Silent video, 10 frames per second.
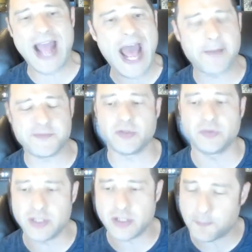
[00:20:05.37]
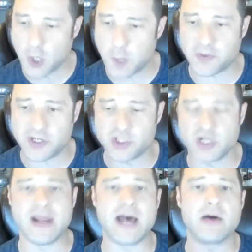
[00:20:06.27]
absolutely appropriate, Joe
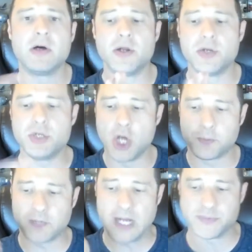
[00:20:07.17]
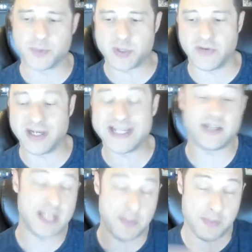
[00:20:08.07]
Dell. No problems whatsoever. And again,
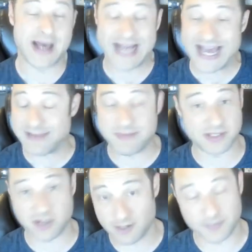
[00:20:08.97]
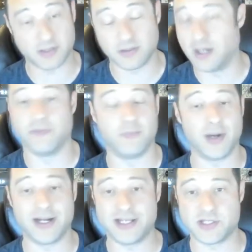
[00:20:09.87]
keep in mind, I am not the arbiter of
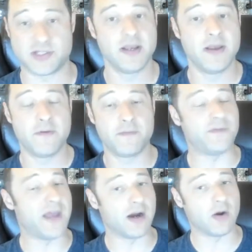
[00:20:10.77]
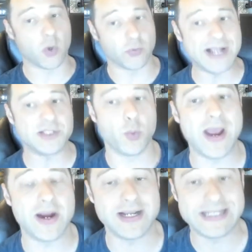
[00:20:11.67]
what is fair or right to
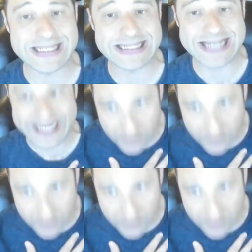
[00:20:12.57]
wear in the dining